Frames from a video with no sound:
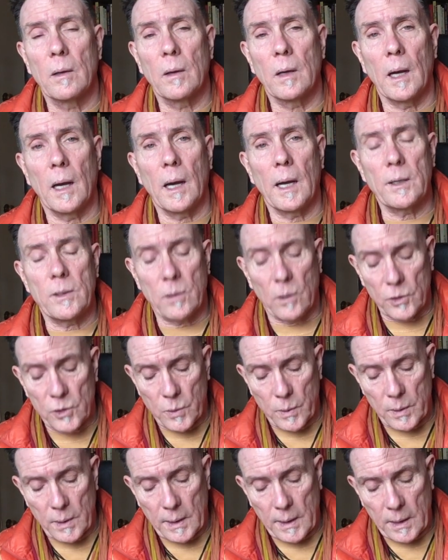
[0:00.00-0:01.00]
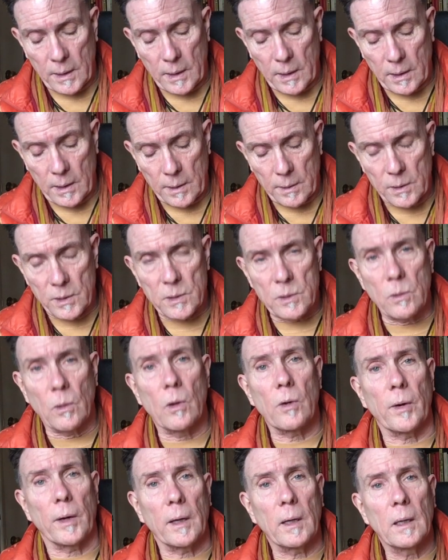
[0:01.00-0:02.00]
I told you in the
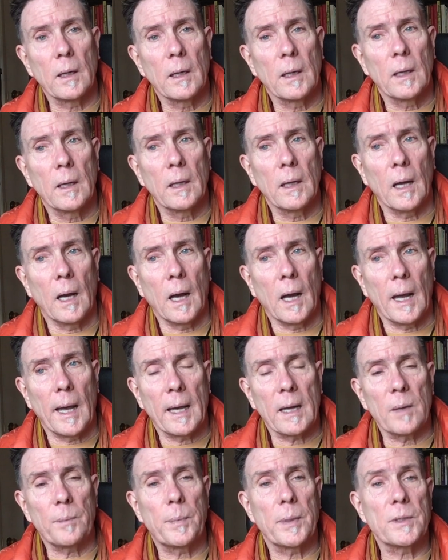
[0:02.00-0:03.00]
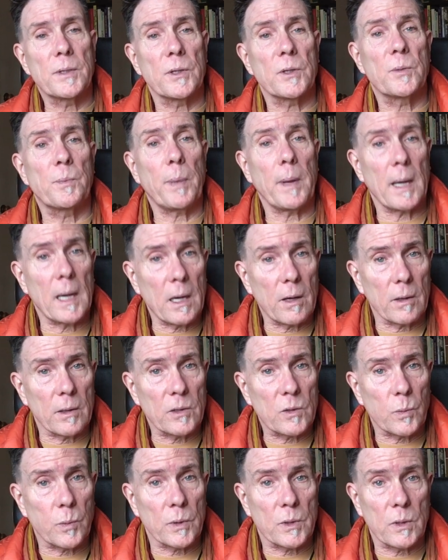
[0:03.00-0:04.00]
story, Oedipus's
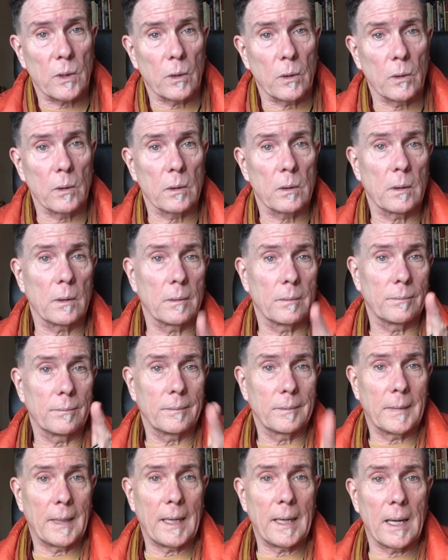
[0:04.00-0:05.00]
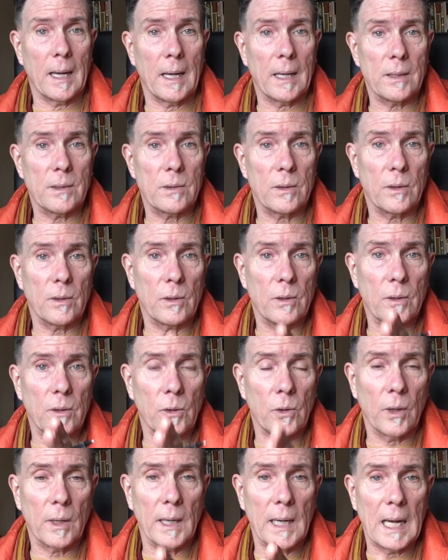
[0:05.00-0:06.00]
parents were told, "Hey guys,
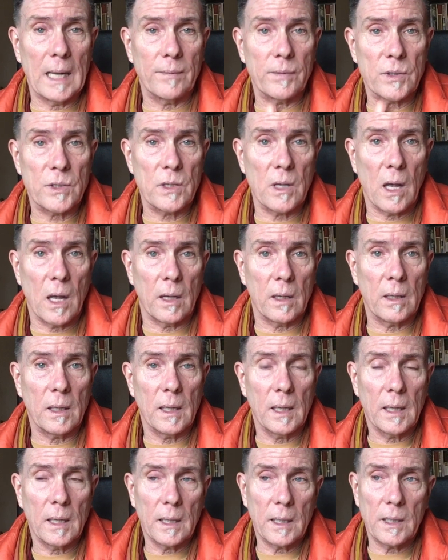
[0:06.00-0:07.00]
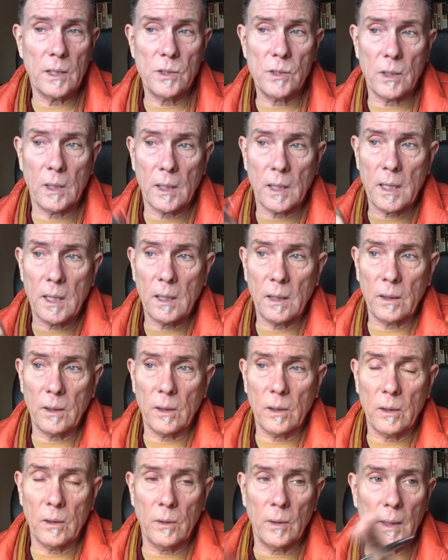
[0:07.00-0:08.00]
you're going to have a son. He's going to kill
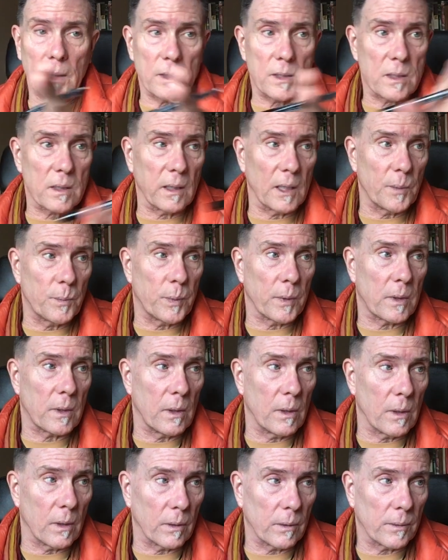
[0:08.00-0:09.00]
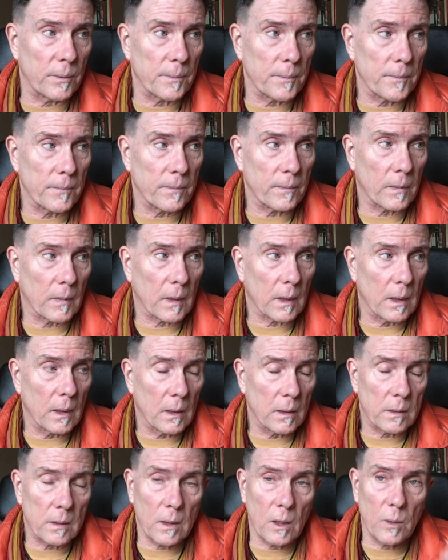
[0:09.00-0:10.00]
you and sleep with you."
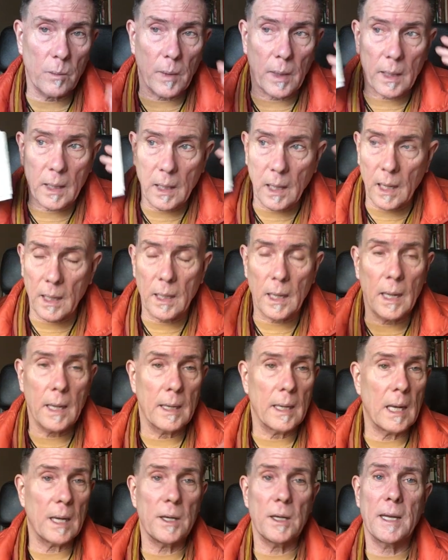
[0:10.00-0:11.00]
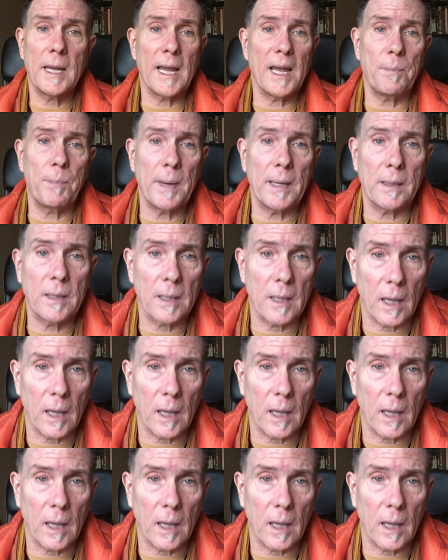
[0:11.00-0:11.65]
And, oh my God! Now you can't beat the